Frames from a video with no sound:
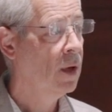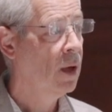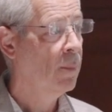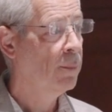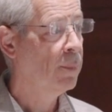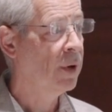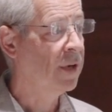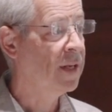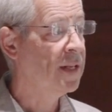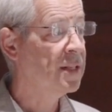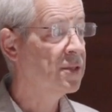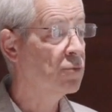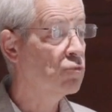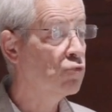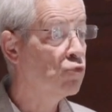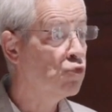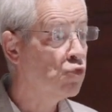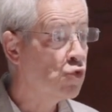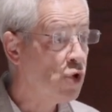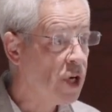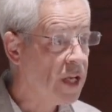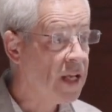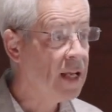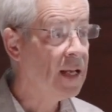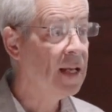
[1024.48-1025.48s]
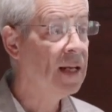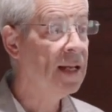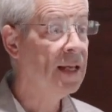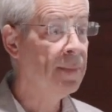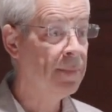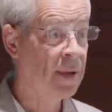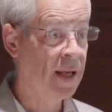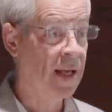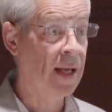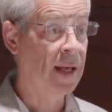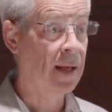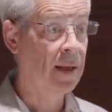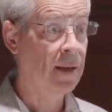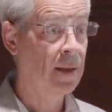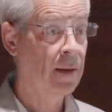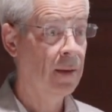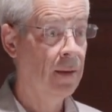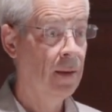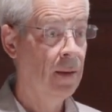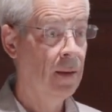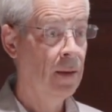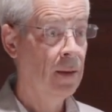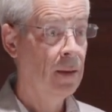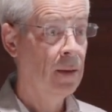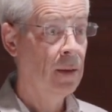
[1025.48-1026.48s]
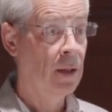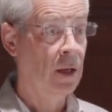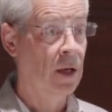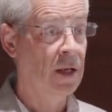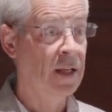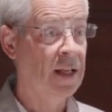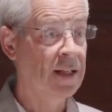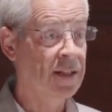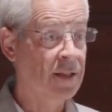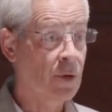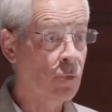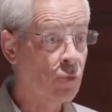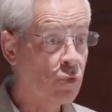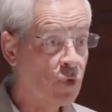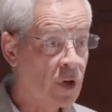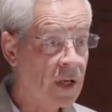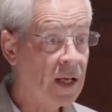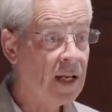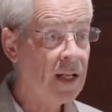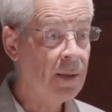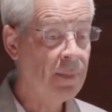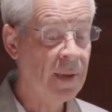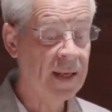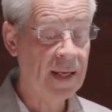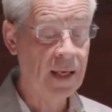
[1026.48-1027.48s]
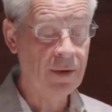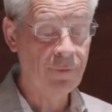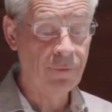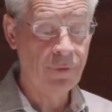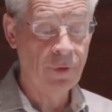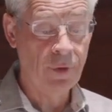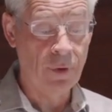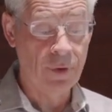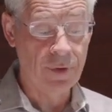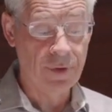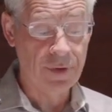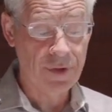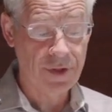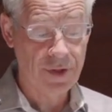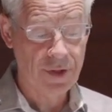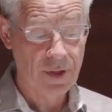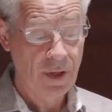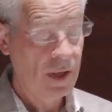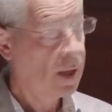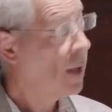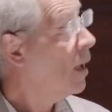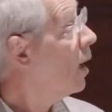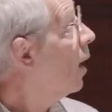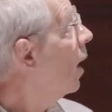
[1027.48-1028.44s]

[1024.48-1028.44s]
but it's really big. Like, it's a really big influence.